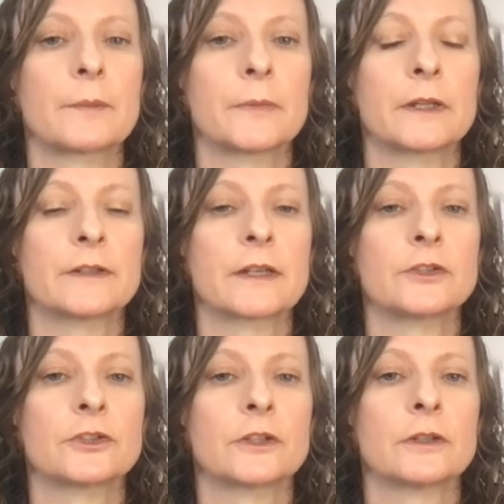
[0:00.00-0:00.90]
bit of
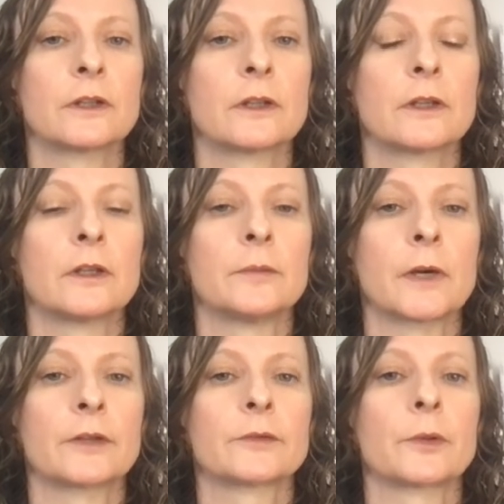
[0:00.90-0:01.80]
tension in
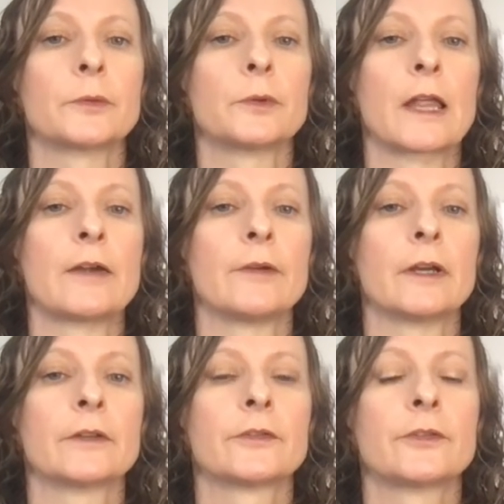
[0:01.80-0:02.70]
my abdominal
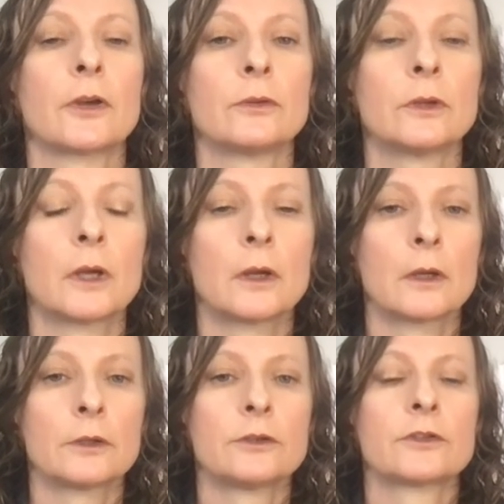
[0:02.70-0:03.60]
area. So
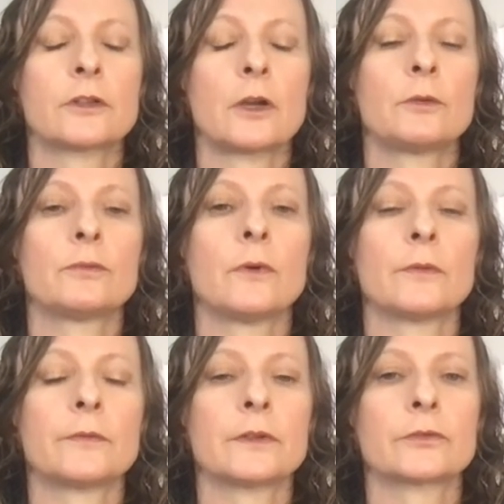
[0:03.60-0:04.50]
just go with
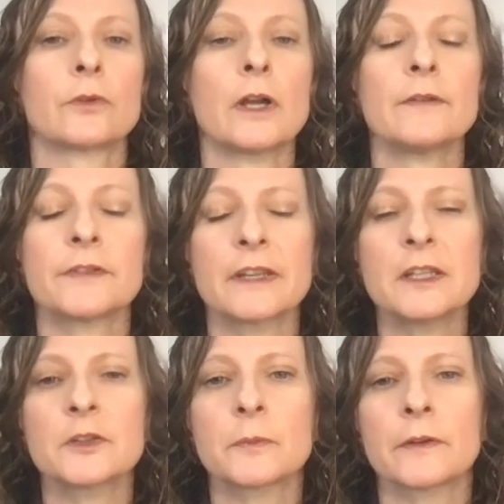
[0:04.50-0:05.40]
what feels right. If there's
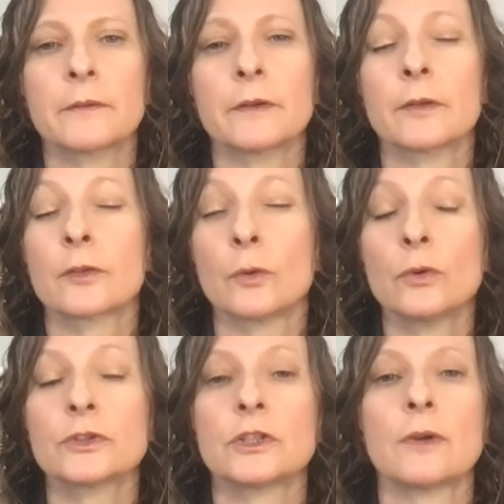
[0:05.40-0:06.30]
any specific
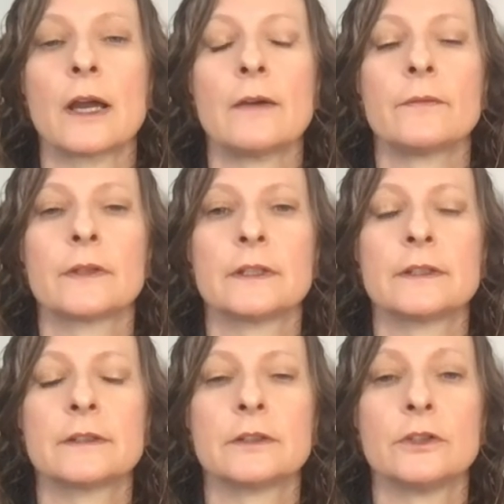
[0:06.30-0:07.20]
thoughts you have,
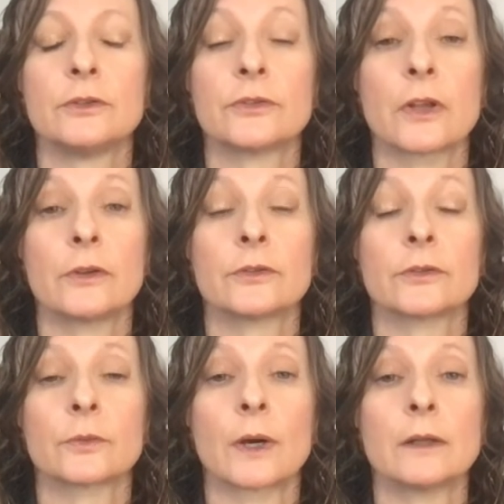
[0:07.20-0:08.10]
then use those
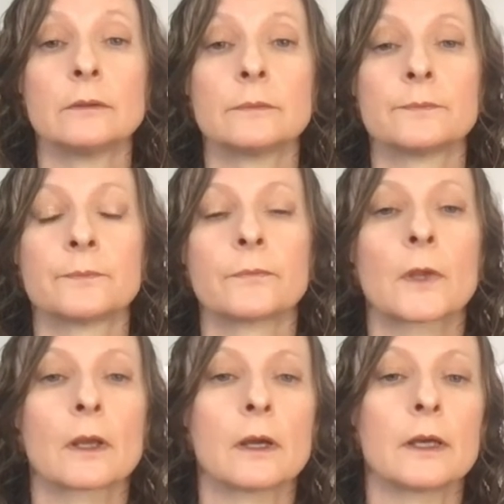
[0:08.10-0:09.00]
as well.
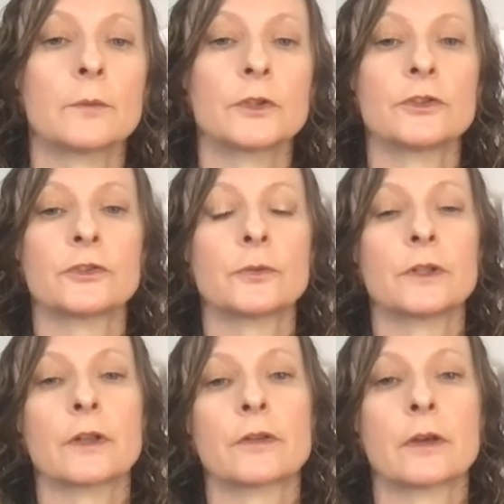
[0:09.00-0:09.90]
We'll just do
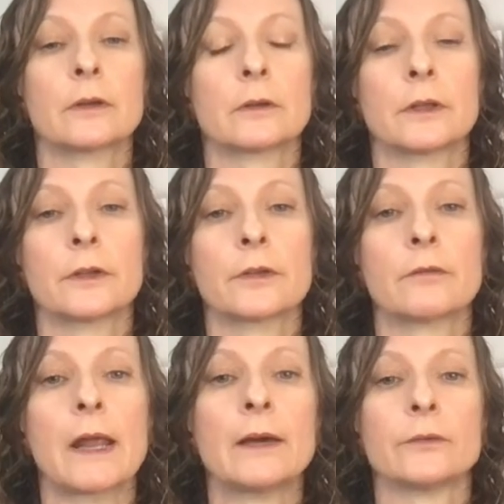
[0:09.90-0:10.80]
another
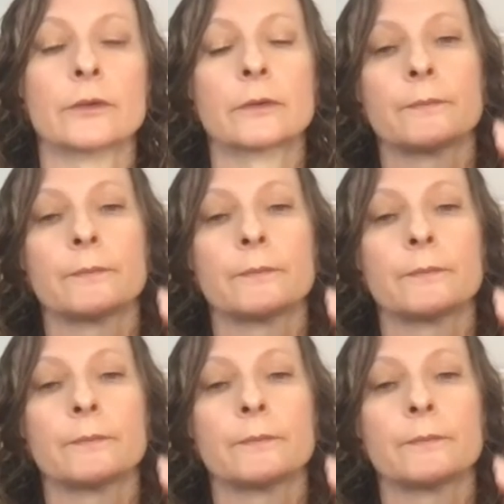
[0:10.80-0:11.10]
round.